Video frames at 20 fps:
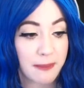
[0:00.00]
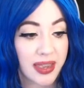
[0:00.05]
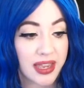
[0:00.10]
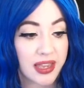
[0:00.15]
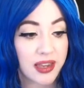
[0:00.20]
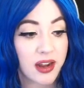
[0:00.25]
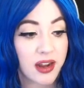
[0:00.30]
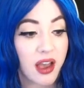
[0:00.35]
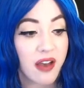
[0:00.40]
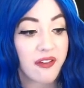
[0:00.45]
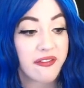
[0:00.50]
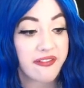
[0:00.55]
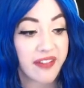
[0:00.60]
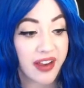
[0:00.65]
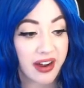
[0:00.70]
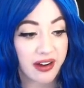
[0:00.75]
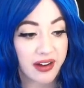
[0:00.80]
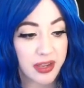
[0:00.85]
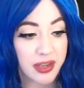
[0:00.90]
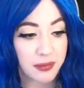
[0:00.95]
it a
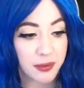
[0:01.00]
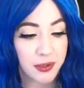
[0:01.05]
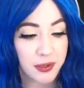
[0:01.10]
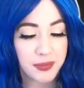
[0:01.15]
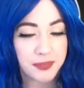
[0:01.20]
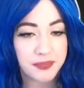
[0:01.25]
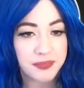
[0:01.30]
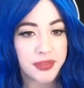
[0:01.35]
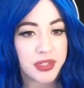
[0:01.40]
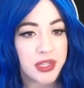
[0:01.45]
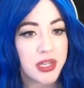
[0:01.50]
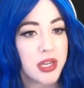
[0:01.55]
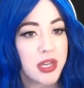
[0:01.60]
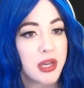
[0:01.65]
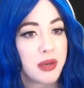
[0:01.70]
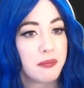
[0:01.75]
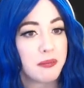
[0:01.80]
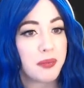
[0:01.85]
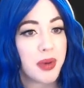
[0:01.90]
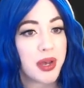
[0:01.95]
variable,
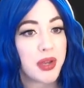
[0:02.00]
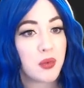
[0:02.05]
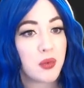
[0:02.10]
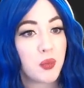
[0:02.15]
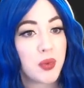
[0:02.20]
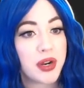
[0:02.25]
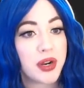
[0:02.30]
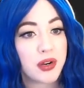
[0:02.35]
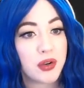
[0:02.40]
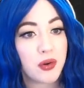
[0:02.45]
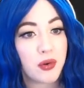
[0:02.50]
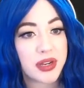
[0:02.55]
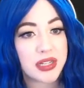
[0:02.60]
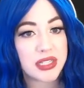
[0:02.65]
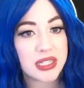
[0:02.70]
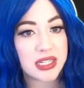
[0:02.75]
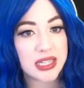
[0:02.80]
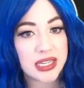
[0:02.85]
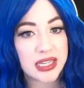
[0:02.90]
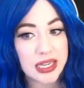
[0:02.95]
but we are going to
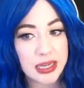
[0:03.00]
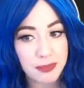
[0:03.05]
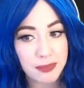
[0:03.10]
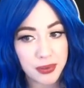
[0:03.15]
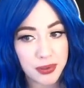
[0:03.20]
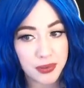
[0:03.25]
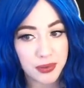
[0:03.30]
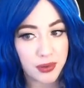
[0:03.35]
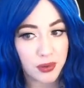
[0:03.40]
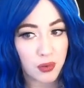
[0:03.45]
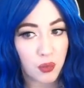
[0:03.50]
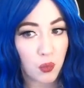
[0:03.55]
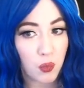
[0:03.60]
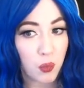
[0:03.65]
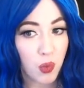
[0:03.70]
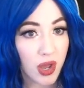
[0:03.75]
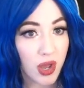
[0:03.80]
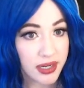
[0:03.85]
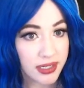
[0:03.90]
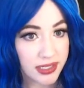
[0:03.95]
keep
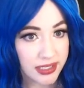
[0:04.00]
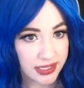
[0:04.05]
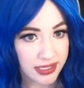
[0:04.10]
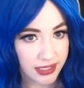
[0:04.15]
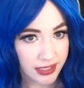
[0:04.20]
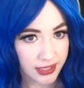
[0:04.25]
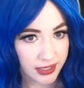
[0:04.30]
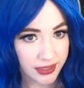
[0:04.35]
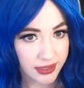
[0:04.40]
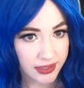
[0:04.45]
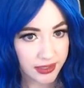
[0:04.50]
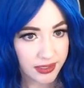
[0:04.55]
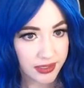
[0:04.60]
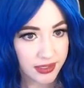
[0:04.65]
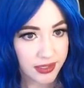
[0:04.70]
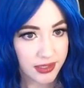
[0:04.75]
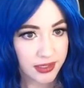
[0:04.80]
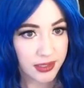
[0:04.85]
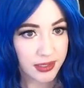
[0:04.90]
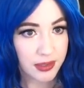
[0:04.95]
1 here
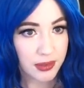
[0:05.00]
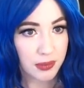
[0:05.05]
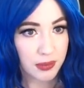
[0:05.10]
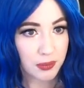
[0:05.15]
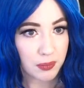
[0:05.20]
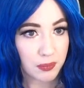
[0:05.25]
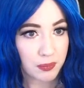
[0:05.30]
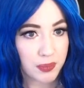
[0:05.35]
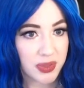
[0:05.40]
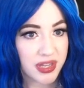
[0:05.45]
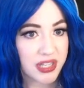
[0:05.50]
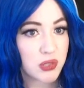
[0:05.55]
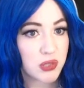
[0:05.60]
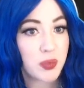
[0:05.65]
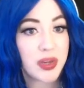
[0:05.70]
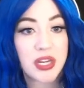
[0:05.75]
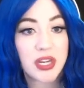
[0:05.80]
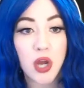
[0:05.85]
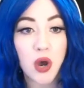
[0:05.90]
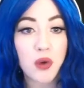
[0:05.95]
because
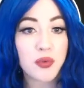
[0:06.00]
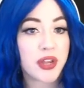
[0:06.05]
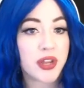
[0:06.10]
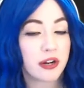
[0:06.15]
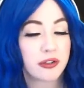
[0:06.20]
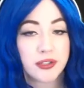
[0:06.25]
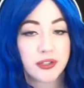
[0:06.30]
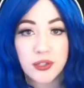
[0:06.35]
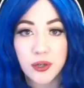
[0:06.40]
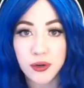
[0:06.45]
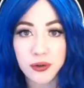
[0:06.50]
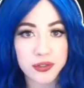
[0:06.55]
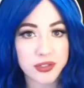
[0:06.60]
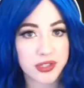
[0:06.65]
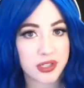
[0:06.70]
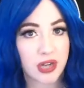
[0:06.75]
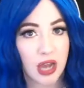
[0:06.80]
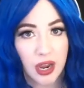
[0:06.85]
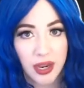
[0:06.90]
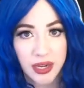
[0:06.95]
we know that our circle is
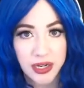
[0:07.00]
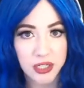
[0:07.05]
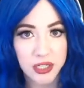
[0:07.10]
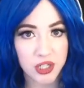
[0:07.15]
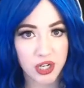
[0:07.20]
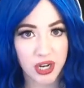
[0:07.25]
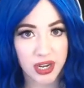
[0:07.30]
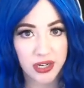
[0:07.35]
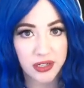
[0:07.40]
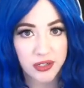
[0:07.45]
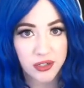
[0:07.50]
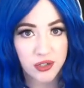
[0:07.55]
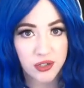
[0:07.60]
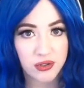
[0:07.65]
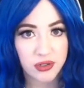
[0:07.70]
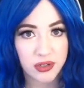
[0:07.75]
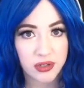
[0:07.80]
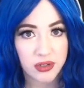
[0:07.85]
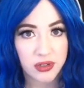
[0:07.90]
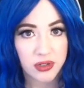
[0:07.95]
not going to change.
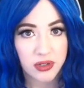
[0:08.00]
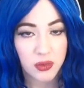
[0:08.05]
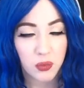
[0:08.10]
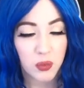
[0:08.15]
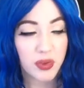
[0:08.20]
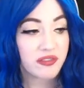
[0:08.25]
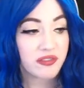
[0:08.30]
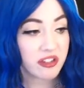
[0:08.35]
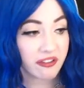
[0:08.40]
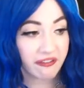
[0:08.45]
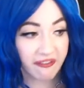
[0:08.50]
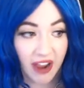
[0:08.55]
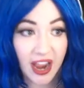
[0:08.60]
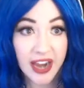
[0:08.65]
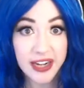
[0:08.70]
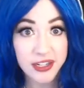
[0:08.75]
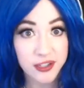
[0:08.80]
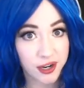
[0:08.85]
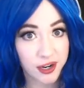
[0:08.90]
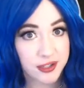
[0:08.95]
We've
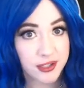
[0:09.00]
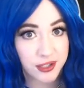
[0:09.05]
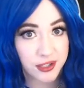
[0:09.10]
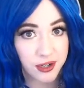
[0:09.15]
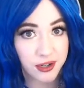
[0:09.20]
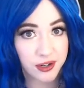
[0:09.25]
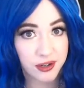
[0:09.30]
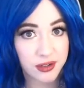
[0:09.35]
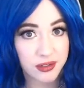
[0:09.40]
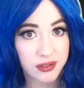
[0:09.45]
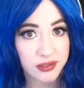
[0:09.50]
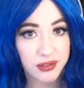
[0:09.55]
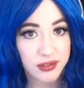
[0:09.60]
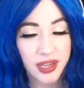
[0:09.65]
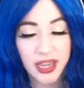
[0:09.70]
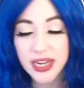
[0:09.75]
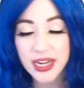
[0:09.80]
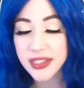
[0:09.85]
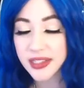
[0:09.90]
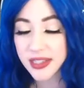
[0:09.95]
defined our circle.
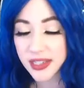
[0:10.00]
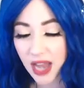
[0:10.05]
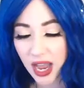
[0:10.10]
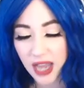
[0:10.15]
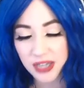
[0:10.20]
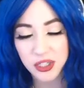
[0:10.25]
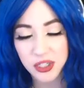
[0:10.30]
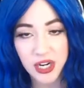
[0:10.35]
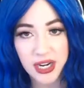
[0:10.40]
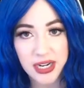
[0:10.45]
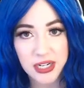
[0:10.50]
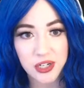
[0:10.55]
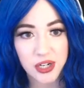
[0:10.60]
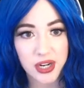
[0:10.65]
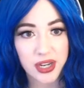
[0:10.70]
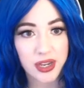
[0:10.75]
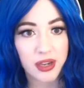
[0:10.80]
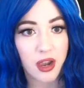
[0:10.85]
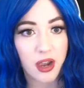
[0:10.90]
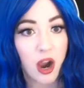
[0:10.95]
It is not
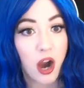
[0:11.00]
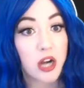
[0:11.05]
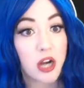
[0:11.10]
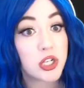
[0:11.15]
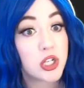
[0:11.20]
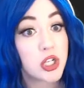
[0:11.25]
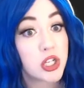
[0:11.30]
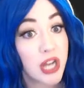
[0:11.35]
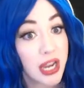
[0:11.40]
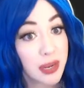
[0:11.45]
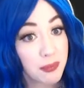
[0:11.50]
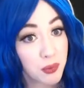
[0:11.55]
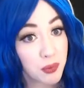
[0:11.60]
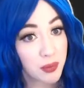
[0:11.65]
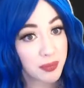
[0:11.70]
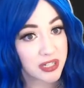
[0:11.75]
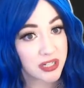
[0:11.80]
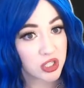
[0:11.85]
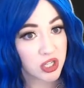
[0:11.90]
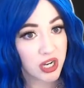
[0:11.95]
changing. Our shape will
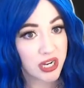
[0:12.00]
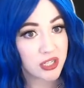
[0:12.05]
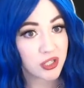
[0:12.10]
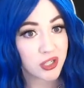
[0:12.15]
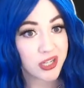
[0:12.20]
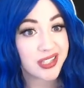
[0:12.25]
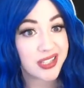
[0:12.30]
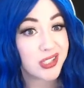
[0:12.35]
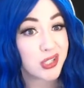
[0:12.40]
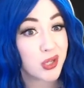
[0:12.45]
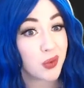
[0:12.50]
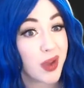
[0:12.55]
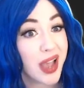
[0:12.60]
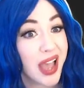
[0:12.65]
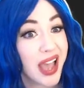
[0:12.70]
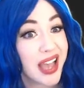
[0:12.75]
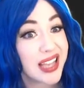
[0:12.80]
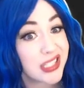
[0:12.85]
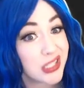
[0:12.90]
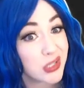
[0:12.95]
be changing, so
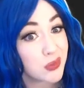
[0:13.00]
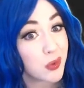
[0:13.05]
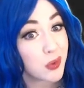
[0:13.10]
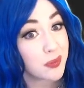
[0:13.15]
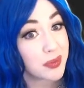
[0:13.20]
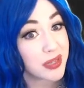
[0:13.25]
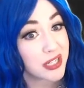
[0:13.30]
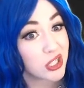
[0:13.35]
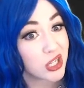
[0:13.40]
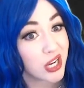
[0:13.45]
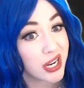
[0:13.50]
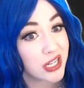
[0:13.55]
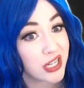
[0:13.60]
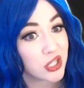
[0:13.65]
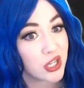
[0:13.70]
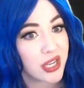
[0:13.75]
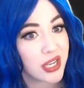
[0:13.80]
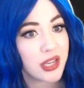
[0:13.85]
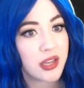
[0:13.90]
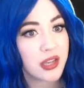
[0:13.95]
S will be changing,